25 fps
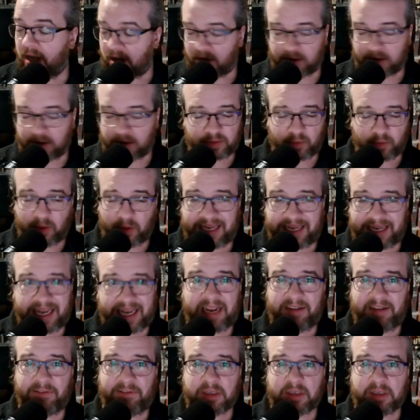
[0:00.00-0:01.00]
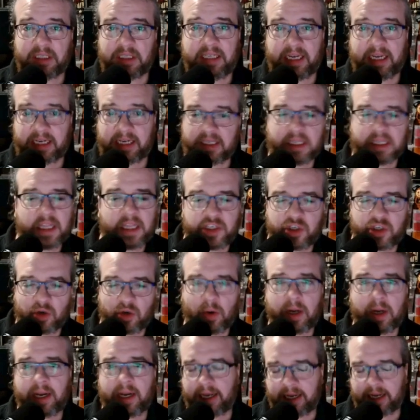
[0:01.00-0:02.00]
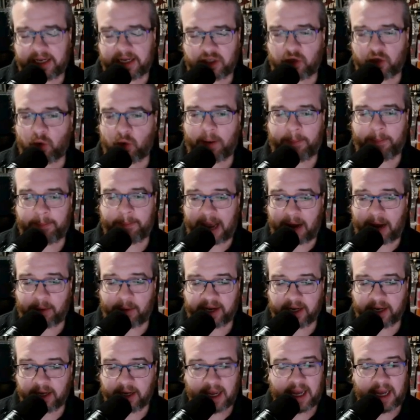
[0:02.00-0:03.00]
Was what's hitting for 6 unless you're running it into a Maui.